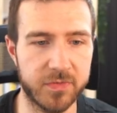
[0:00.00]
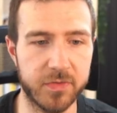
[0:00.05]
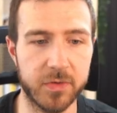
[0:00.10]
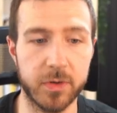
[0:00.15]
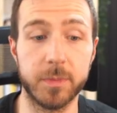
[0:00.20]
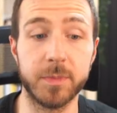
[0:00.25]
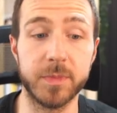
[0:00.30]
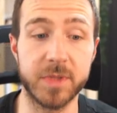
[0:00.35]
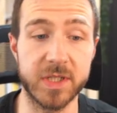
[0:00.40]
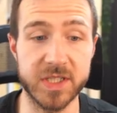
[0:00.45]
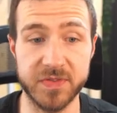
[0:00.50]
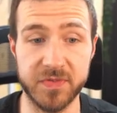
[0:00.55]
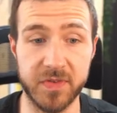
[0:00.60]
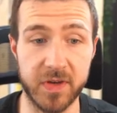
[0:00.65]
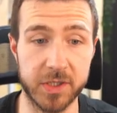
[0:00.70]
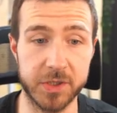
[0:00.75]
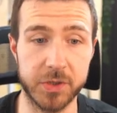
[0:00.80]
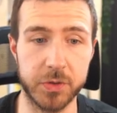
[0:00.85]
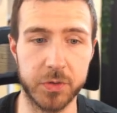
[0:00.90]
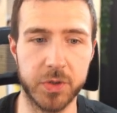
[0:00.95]
from this
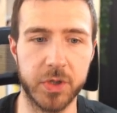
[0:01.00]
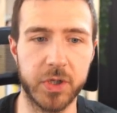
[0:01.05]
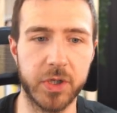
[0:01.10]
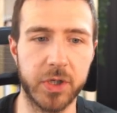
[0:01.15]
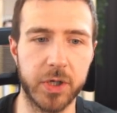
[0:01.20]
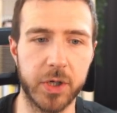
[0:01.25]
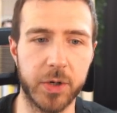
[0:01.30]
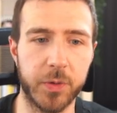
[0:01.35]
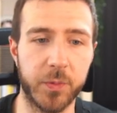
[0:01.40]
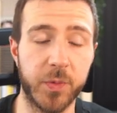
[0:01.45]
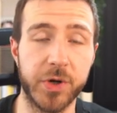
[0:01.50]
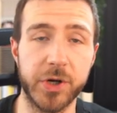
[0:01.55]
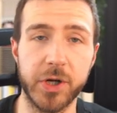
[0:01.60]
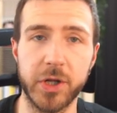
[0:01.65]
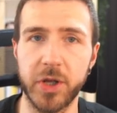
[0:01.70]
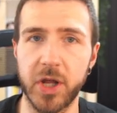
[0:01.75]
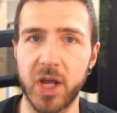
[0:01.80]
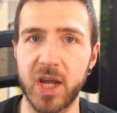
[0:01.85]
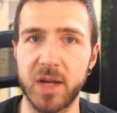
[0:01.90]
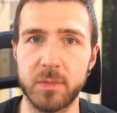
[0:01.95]
function here, we're
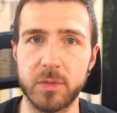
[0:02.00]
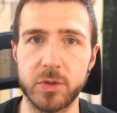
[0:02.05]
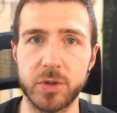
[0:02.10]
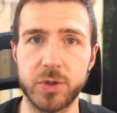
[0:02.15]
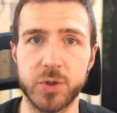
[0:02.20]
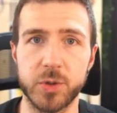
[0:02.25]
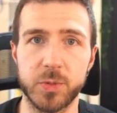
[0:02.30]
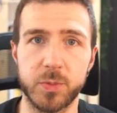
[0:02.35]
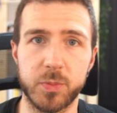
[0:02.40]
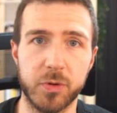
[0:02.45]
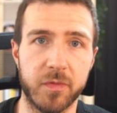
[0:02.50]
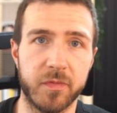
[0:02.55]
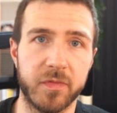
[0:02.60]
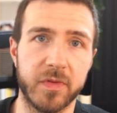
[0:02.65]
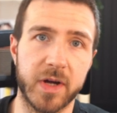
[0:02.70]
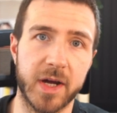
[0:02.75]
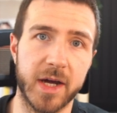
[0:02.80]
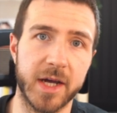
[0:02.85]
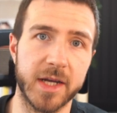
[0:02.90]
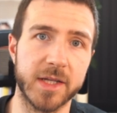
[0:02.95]
not able to
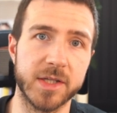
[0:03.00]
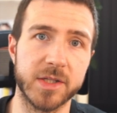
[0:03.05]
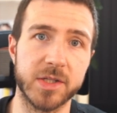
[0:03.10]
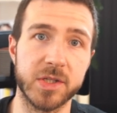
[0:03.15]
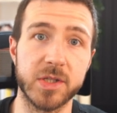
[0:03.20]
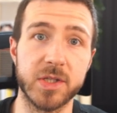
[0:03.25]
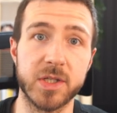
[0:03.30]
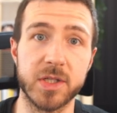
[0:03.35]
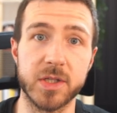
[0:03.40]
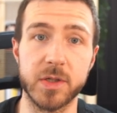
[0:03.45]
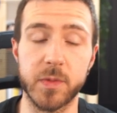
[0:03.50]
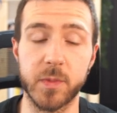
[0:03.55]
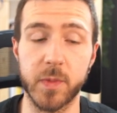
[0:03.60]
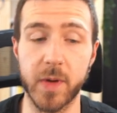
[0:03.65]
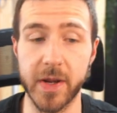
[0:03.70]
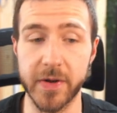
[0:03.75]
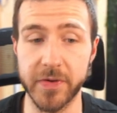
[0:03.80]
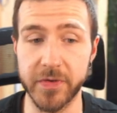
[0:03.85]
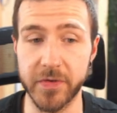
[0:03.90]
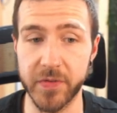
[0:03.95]
provide the
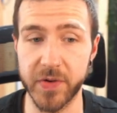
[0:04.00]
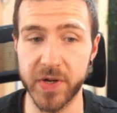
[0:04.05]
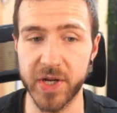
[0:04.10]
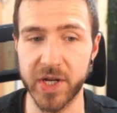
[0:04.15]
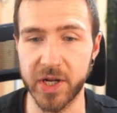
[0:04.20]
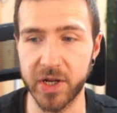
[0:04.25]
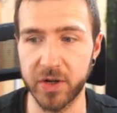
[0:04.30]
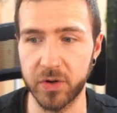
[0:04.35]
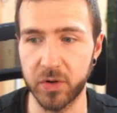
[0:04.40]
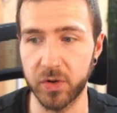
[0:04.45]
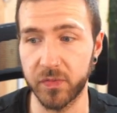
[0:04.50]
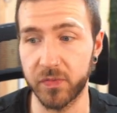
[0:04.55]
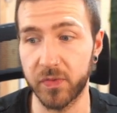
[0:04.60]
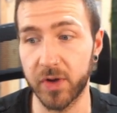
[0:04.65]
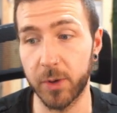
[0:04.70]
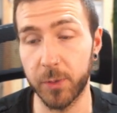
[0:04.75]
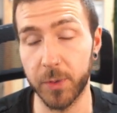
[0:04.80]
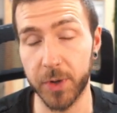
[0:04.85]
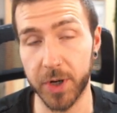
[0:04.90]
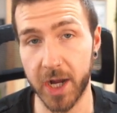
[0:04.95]
rendering of
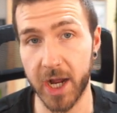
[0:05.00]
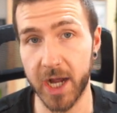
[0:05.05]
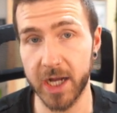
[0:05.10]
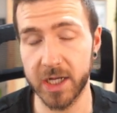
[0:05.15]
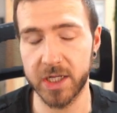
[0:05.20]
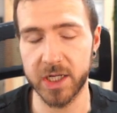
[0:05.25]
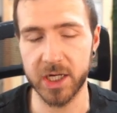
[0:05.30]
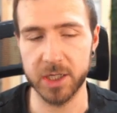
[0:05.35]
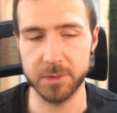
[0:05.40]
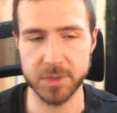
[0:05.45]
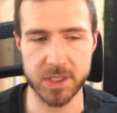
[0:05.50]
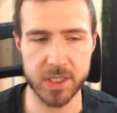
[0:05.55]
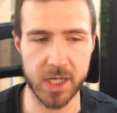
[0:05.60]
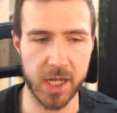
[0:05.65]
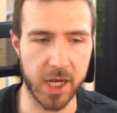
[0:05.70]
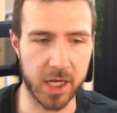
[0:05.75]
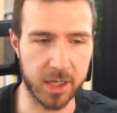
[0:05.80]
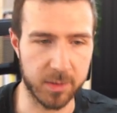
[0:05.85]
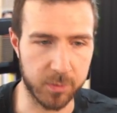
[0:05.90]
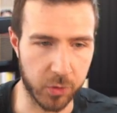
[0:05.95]
our items
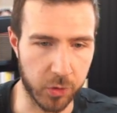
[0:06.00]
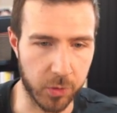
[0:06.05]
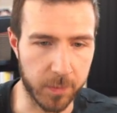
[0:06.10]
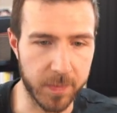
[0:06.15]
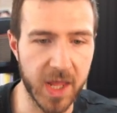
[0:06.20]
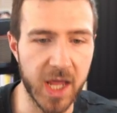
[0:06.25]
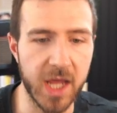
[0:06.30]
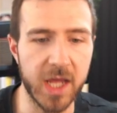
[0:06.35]
anymore.